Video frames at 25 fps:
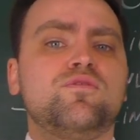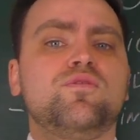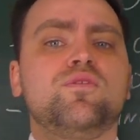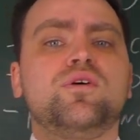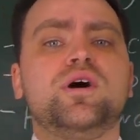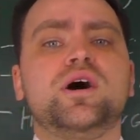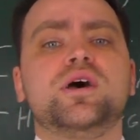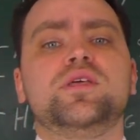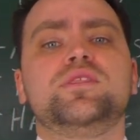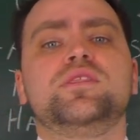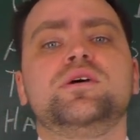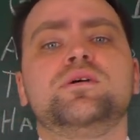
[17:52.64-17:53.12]

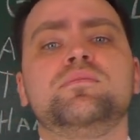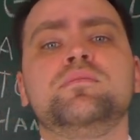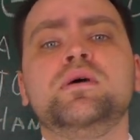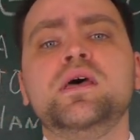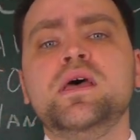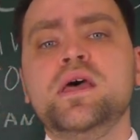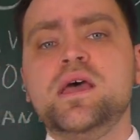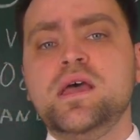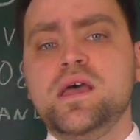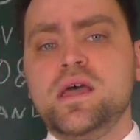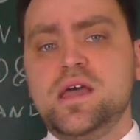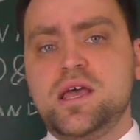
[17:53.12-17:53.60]
fly them
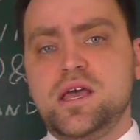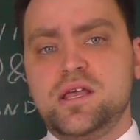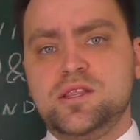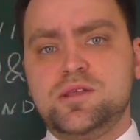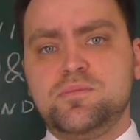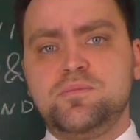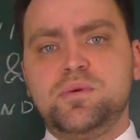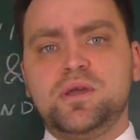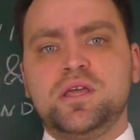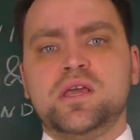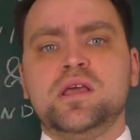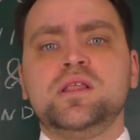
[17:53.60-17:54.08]
at the
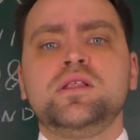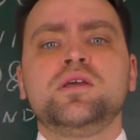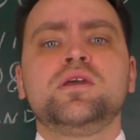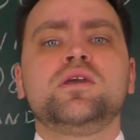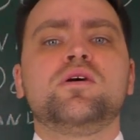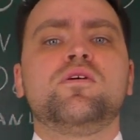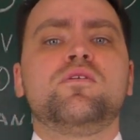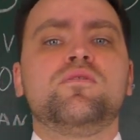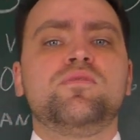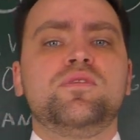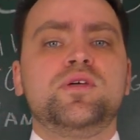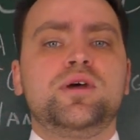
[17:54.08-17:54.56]
beginning
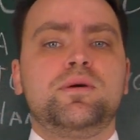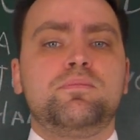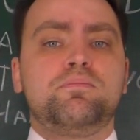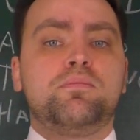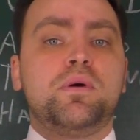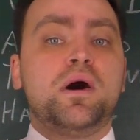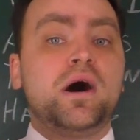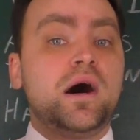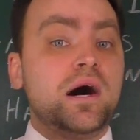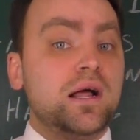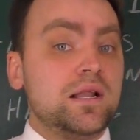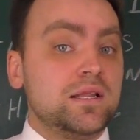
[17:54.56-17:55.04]
of their
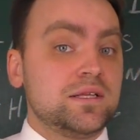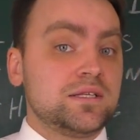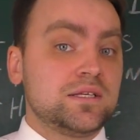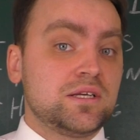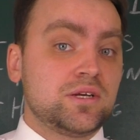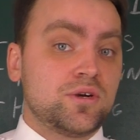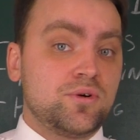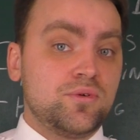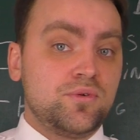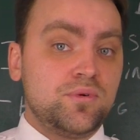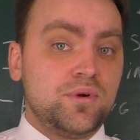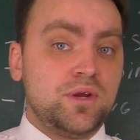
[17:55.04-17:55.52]
pilot
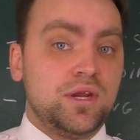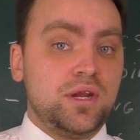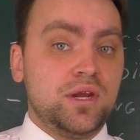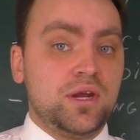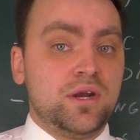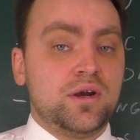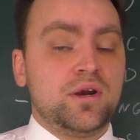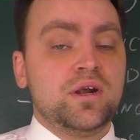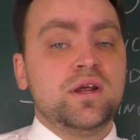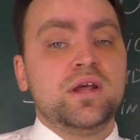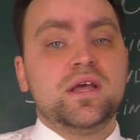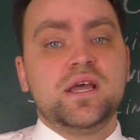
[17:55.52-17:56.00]

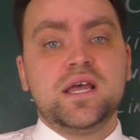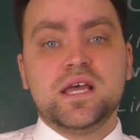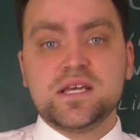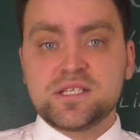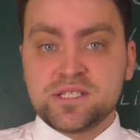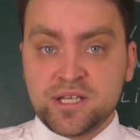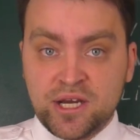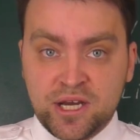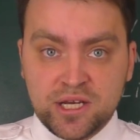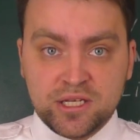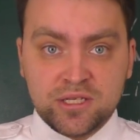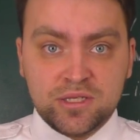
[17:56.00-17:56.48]
career,
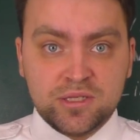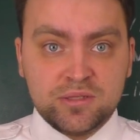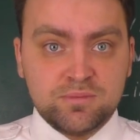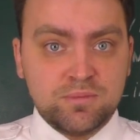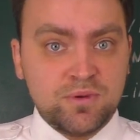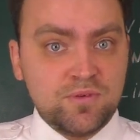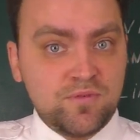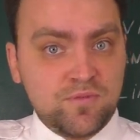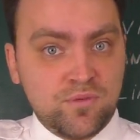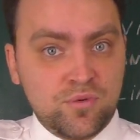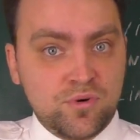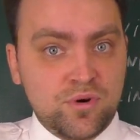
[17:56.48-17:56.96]
as I did
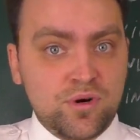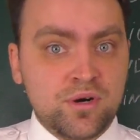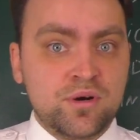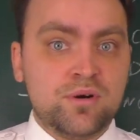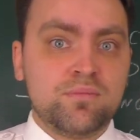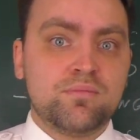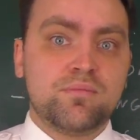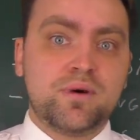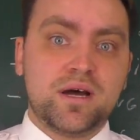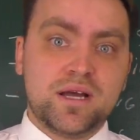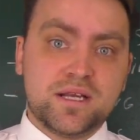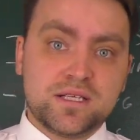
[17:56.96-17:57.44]
before
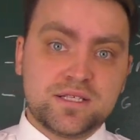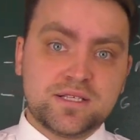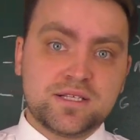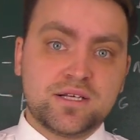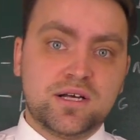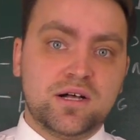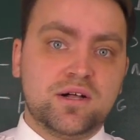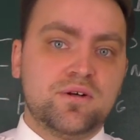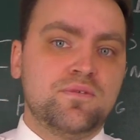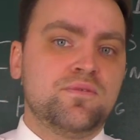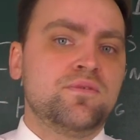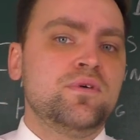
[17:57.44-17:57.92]

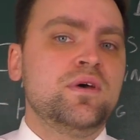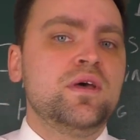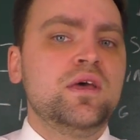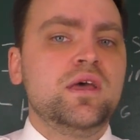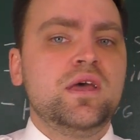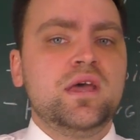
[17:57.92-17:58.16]
myself.